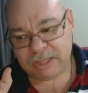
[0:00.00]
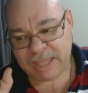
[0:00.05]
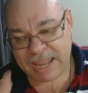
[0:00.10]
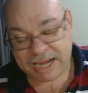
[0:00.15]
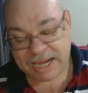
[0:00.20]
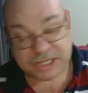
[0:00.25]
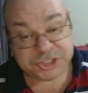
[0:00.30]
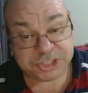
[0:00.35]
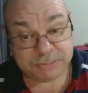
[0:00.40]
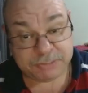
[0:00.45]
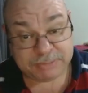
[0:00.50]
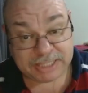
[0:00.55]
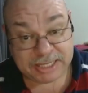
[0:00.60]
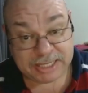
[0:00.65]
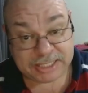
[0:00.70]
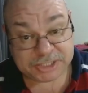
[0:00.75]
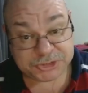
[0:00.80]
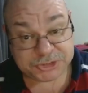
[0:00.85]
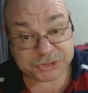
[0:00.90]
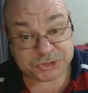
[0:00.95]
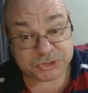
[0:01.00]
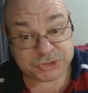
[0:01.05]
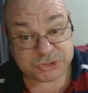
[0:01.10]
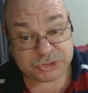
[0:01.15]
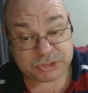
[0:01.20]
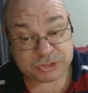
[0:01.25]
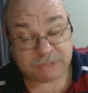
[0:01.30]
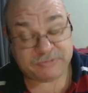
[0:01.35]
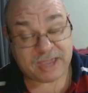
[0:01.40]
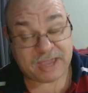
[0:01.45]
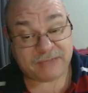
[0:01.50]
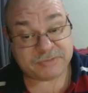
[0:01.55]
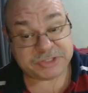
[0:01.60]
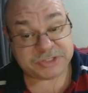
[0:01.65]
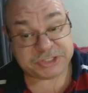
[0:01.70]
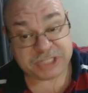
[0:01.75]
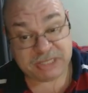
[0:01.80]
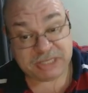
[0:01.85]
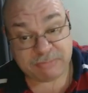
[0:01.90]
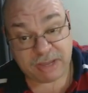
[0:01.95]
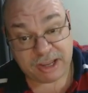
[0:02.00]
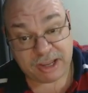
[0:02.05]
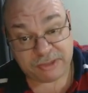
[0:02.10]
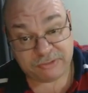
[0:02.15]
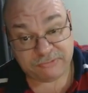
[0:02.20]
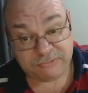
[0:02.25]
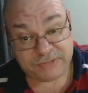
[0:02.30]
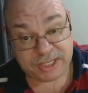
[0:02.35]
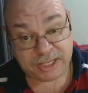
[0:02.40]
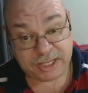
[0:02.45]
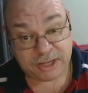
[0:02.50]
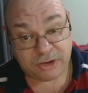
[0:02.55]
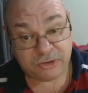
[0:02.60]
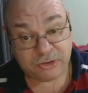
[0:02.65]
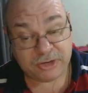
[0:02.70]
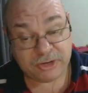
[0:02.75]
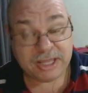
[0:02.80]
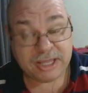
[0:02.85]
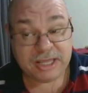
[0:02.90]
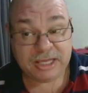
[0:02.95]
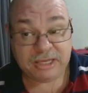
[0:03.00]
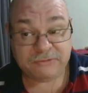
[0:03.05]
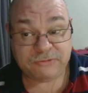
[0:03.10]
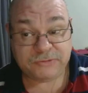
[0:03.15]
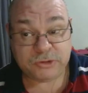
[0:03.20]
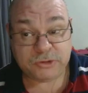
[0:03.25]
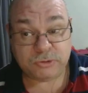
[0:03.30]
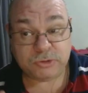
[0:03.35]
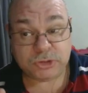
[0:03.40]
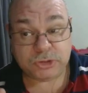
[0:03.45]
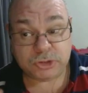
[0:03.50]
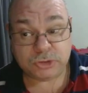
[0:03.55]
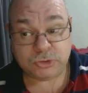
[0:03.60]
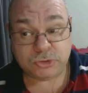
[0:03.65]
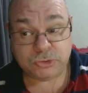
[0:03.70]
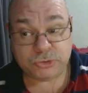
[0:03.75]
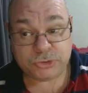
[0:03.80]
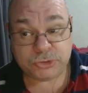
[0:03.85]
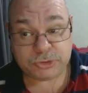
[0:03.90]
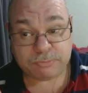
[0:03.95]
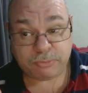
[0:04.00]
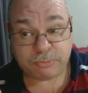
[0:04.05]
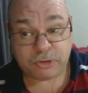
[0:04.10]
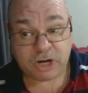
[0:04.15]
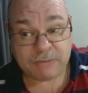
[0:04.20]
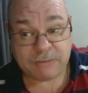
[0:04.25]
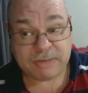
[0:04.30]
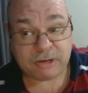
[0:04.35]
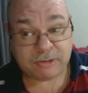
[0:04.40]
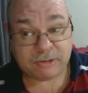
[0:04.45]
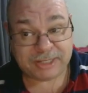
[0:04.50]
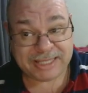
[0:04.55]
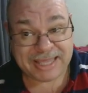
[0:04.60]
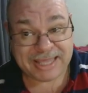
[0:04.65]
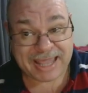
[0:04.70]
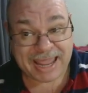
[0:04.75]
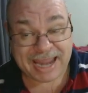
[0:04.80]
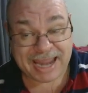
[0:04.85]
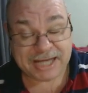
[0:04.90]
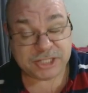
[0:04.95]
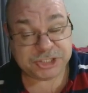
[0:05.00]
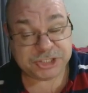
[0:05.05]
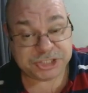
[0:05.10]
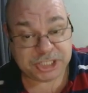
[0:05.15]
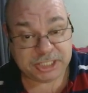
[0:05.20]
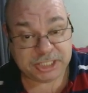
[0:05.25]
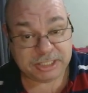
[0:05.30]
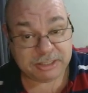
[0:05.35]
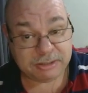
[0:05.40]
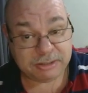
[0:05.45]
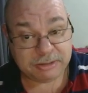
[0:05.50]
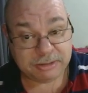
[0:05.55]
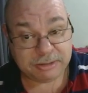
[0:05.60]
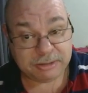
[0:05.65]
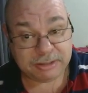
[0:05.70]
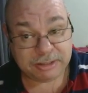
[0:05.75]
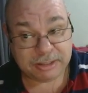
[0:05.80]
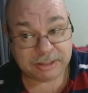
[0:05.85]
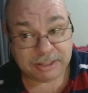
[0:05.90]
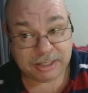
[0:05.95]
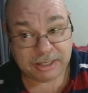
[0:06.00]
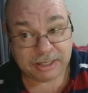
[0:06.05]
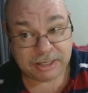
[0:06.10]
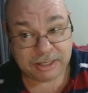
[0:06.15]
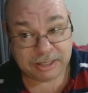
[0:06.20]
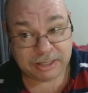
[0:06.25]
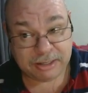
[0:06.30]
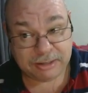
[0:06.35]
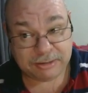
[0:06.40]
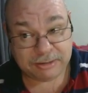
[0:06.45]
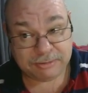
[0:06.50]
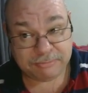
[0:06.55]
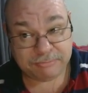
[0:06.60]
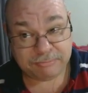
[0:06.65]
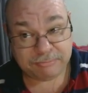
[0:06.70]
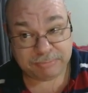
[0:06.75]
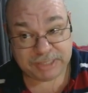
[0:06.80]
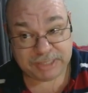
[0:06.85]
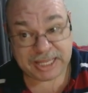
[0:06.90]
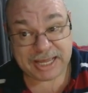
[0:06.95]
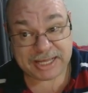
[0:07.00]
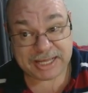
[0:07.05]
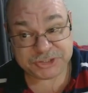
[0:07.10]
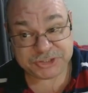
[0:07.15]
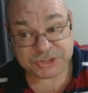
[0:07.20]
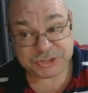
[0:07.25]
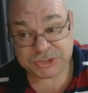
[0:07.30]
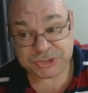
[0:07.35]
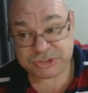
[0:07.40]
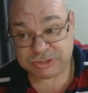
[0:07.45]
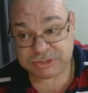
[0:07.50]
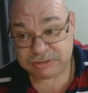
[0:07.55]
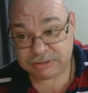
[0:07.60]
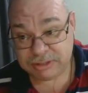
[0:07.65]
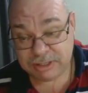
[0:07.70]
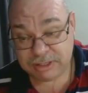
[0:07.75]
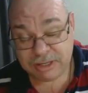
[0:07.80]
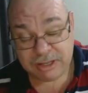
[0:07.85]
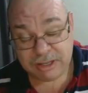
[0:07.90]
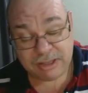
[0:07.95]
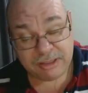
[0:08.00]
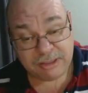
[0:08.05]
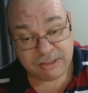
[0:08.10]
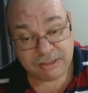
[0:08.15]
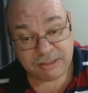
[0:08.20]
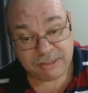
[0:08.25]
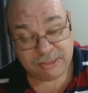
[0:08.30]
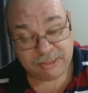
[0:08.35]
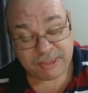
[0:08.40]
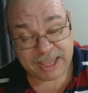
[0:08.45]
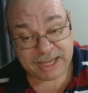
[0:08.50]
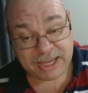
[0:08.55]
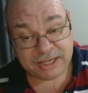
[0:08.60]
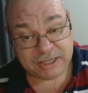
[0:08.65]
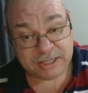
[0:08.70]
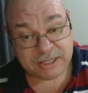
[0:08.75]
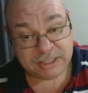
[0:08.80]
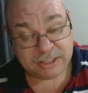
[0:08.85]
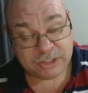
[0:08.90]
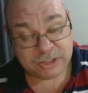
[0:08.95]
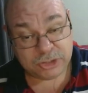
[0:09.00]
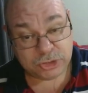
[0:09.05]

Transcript: energy blasts. So if you haven't seen my other video, if you use primarily energy blasts, then